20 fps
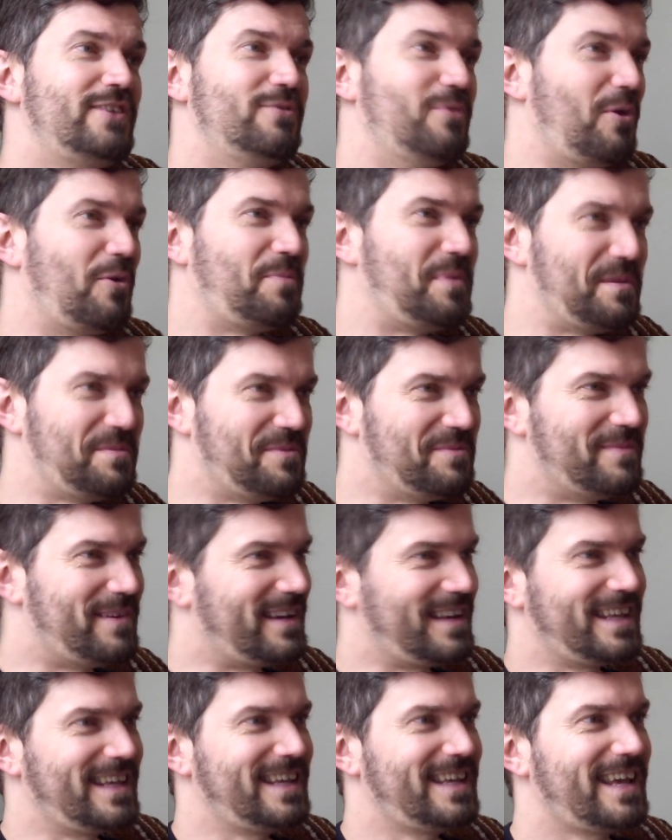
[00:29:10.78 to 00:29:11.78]
and you owe people
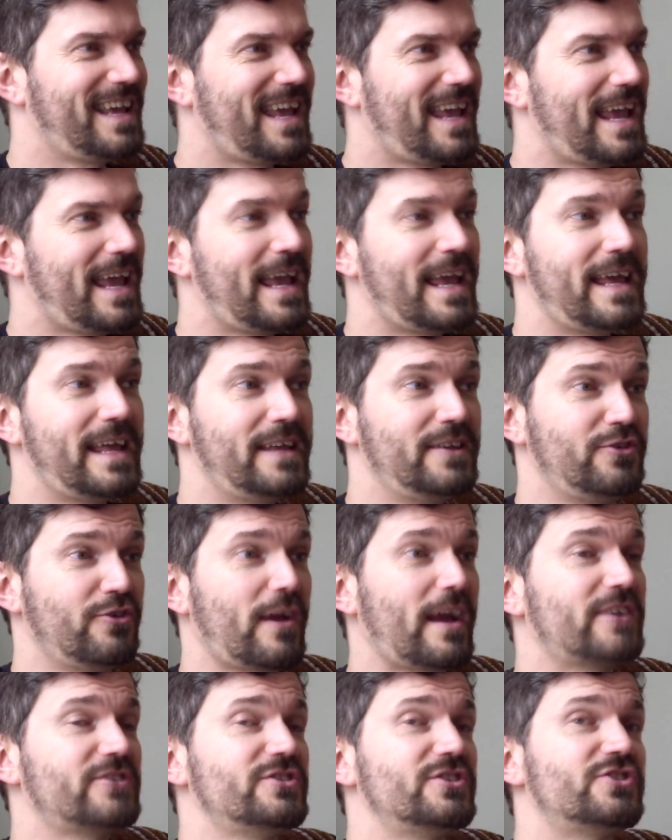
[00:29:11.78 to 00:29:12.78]
money and
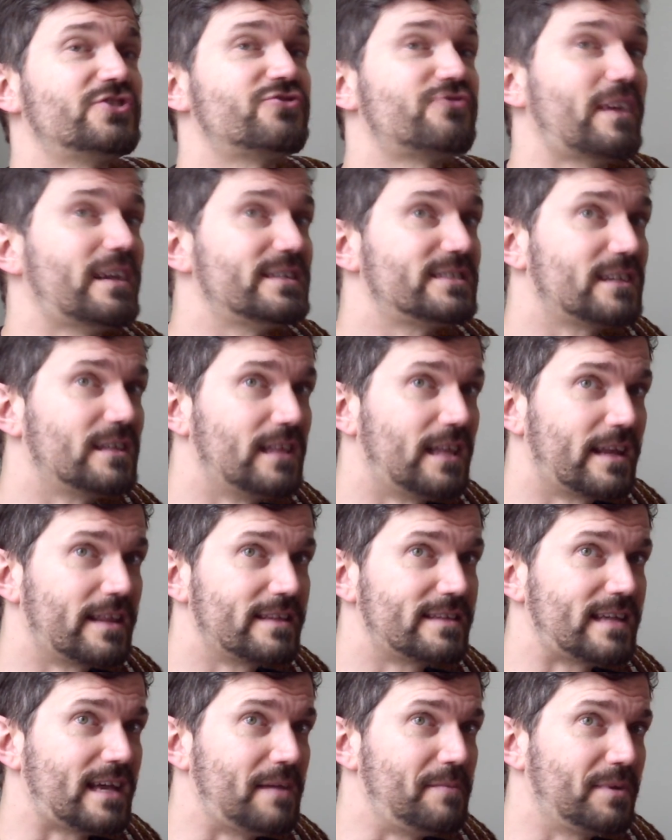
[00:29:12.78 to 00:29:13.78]
you're actually stressed a lot
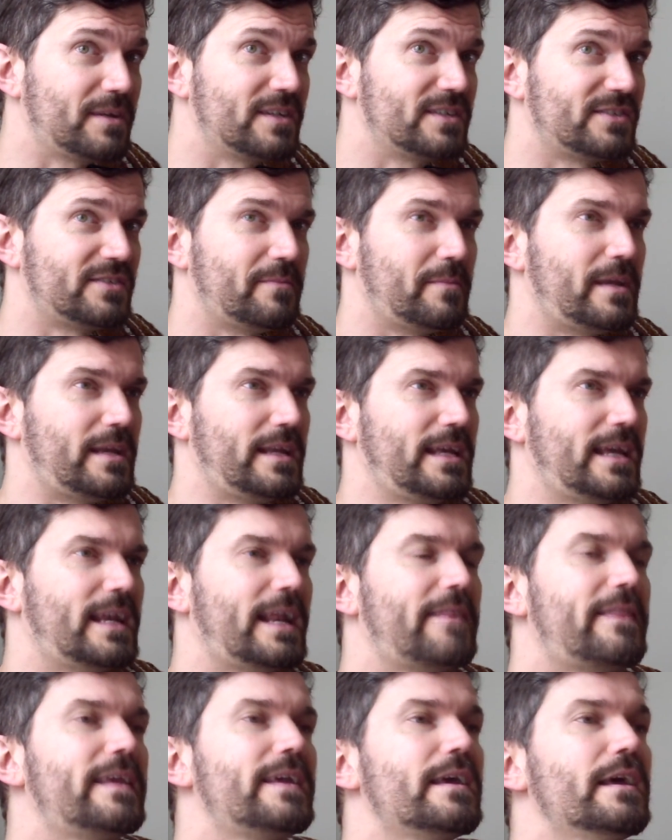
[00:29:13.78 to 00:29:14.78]
of the time because of money.
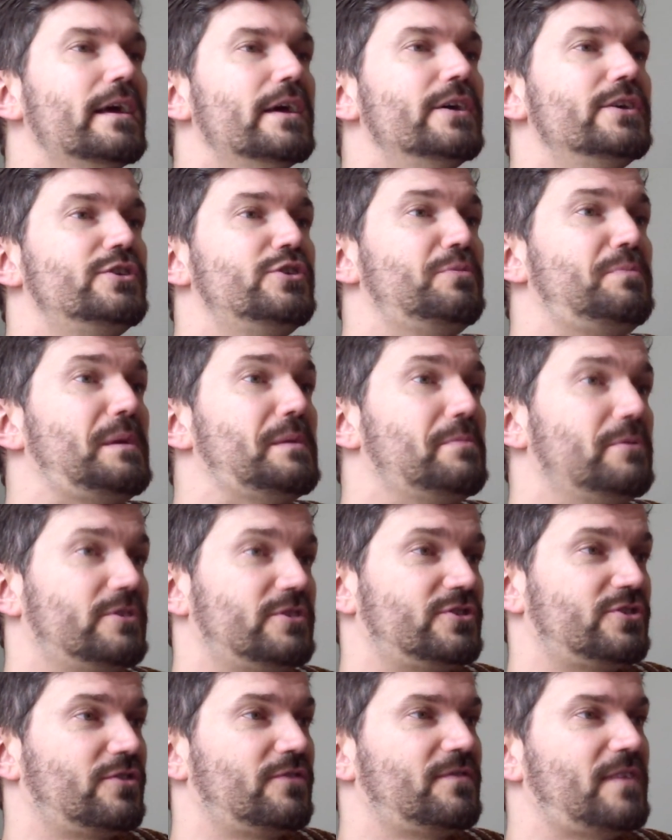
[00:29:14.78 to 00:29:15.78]
And I think, do people
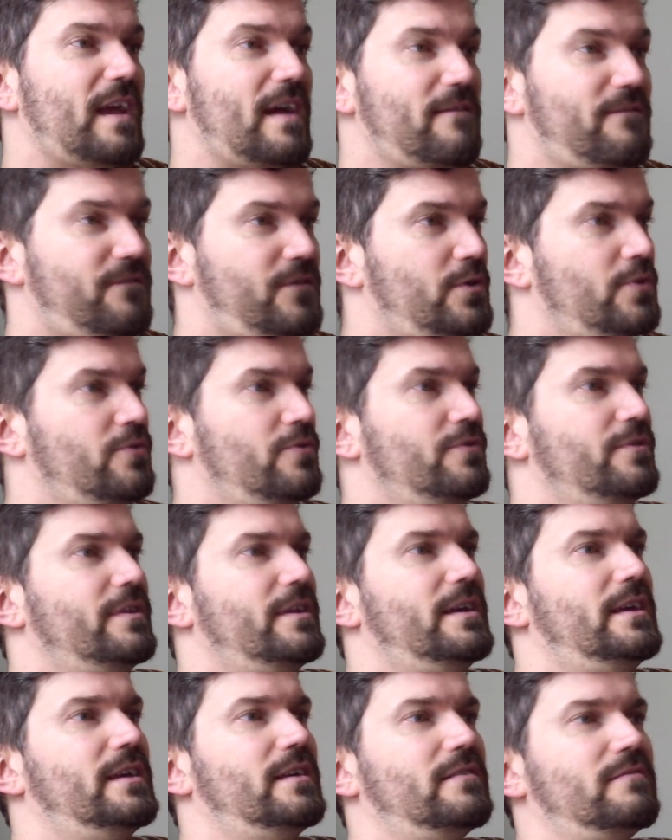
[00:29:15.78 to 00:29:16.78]
deserve to have
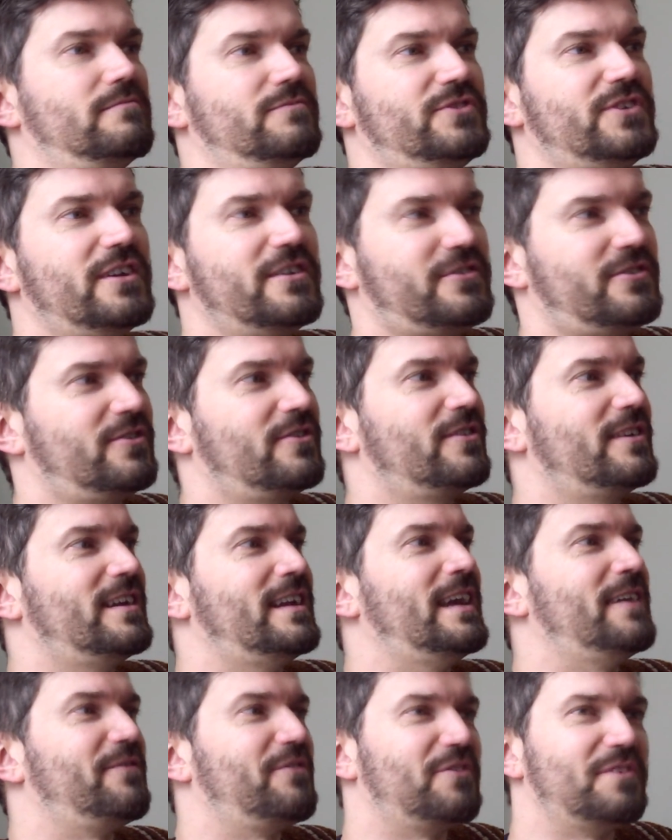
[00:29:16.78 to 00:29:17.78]
food and shelter
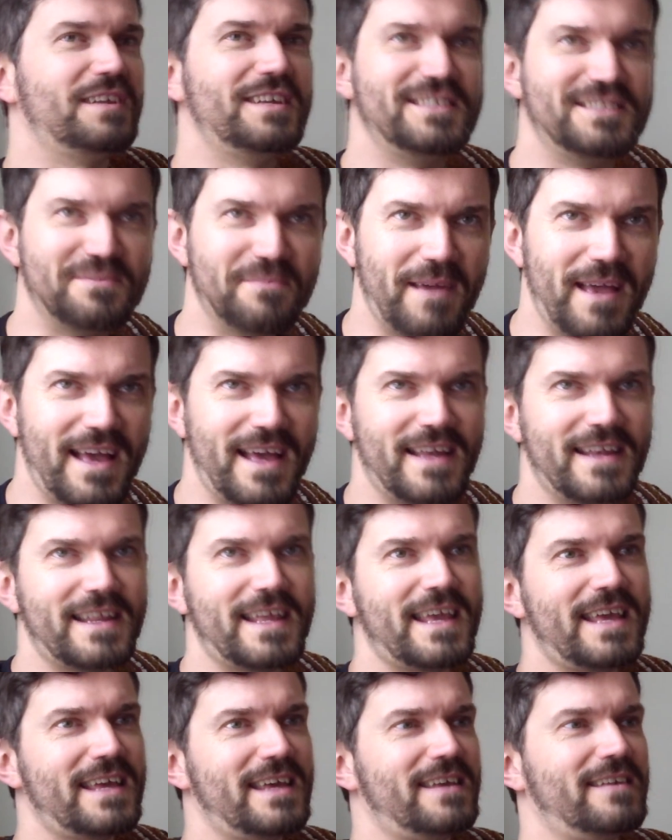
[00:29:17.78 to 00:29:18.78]
and have their needs
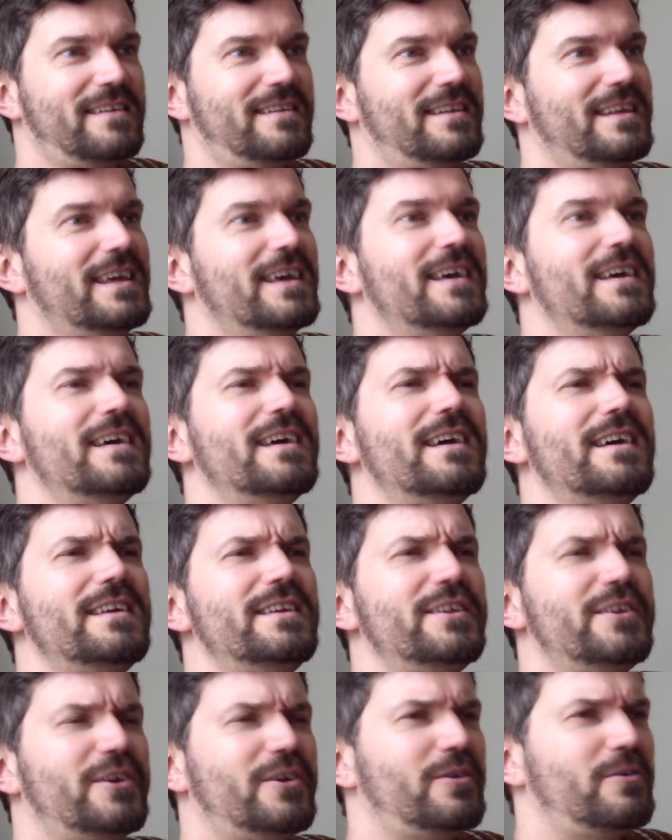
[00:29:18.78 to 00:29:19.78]
met and,
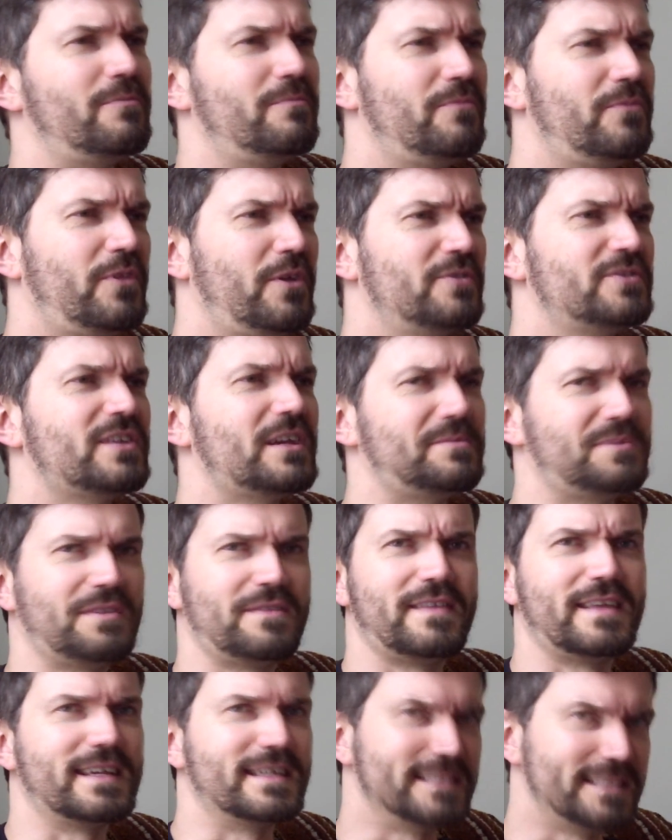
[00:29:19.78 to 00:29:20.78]
those types
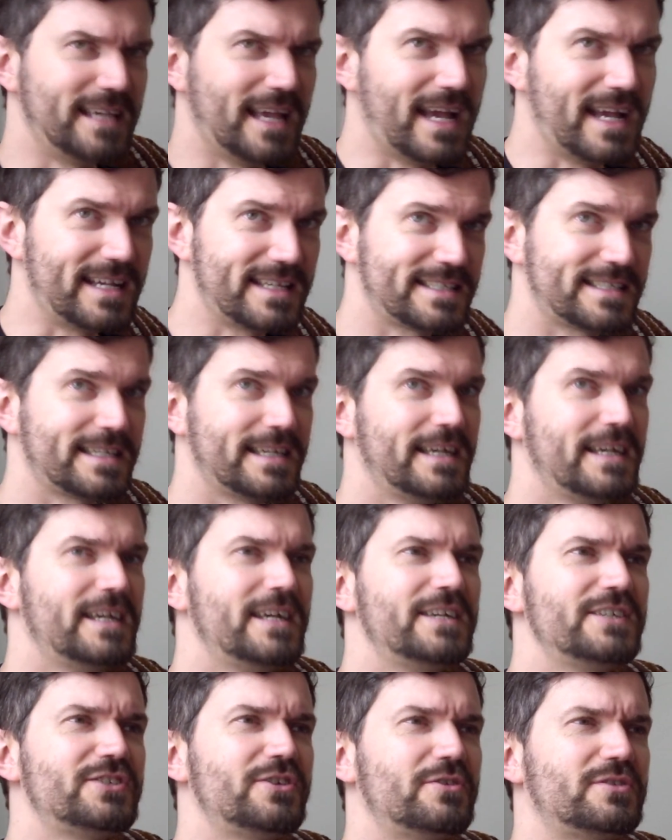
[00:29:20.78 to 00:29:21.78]
of things? Yes.
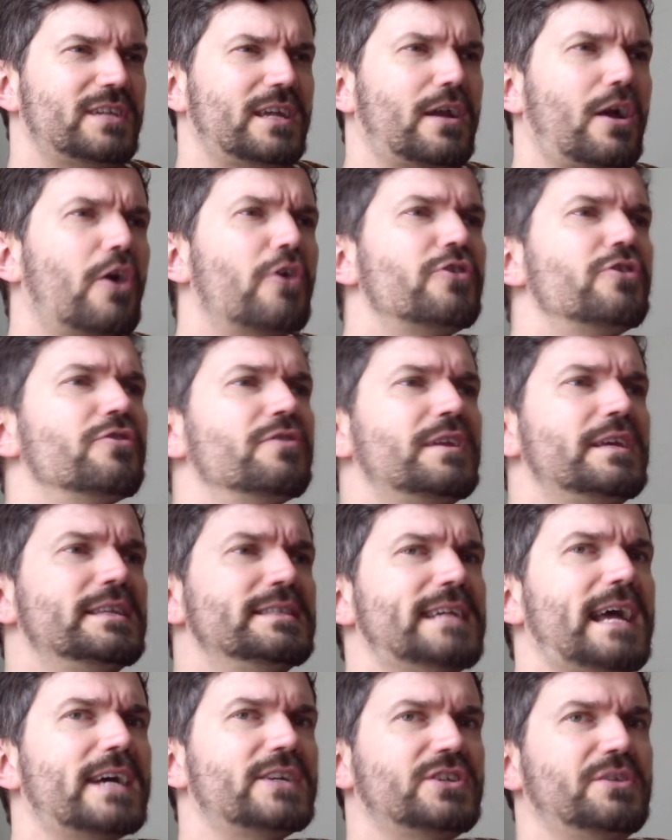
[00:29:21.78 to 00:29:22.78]
So it's like, are your
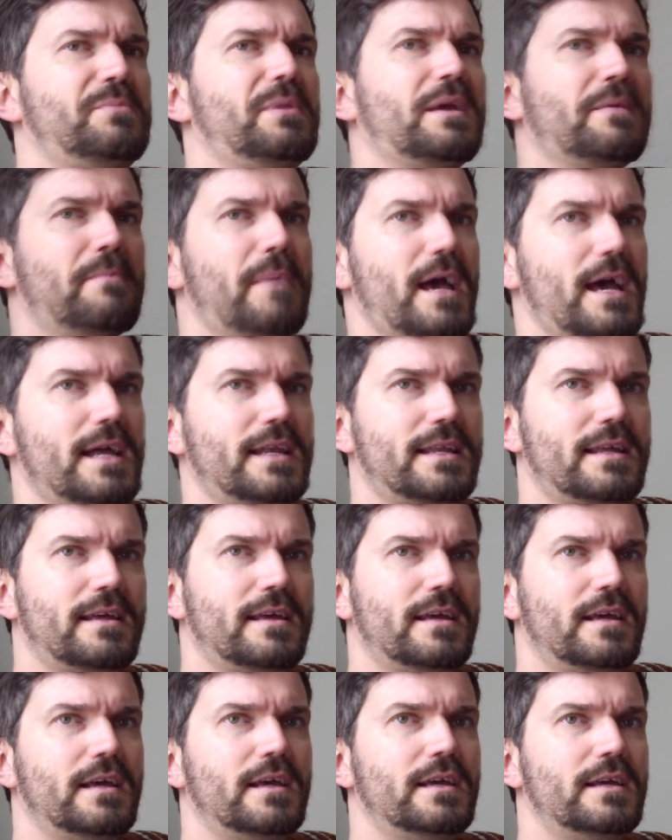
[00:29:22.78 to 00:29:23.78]
needs actually being met?
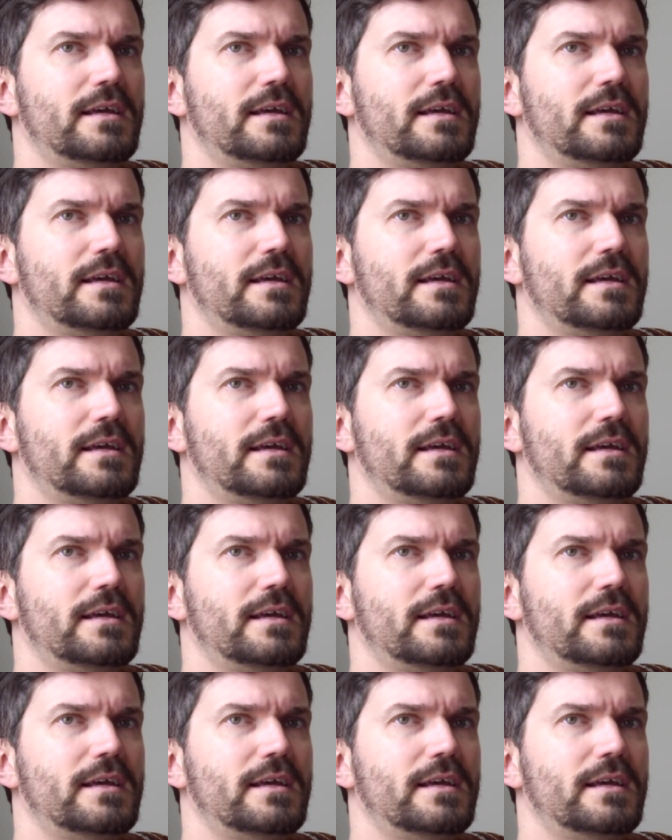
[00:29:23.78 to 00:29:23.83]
